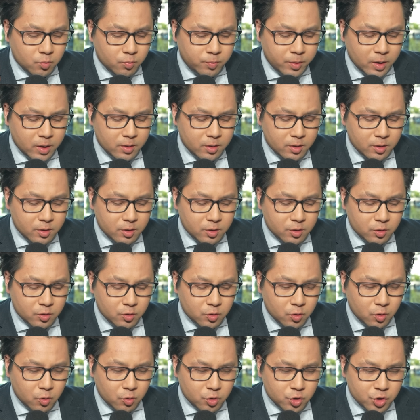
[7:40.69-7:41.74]
But
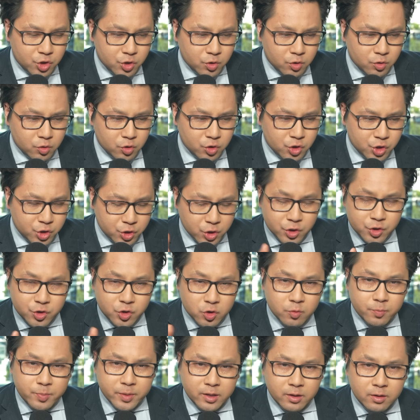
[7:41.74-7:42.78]
should
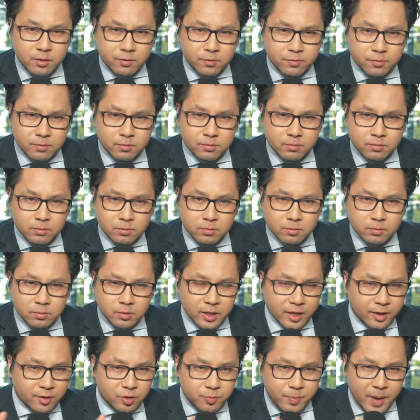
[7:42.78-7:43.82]
you be
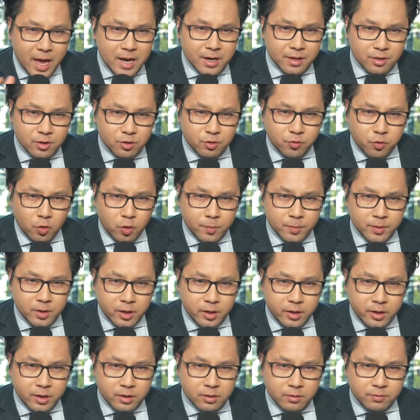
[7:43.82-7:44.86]
expanding this
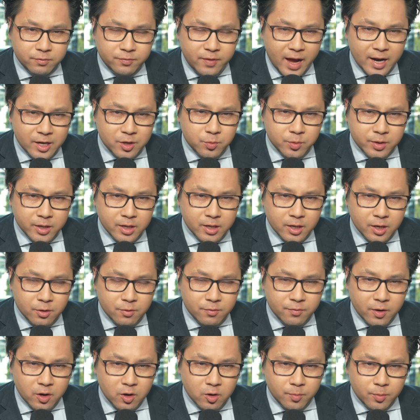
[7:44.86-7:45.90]
formula and factoring in
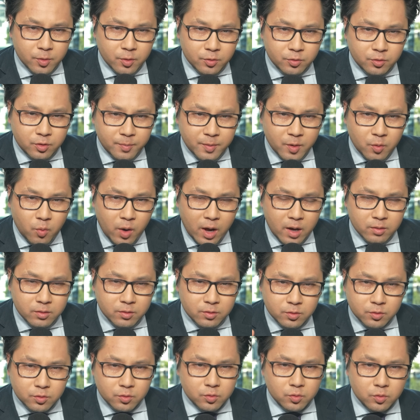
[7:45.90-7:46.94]
other variables? I mean,
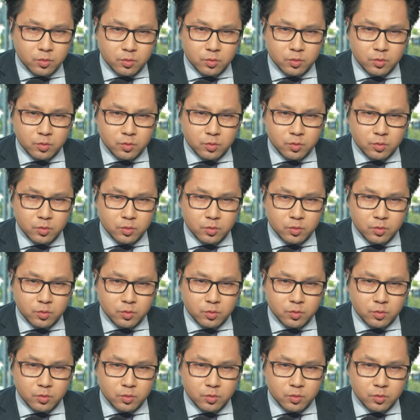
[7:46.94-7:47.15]
why?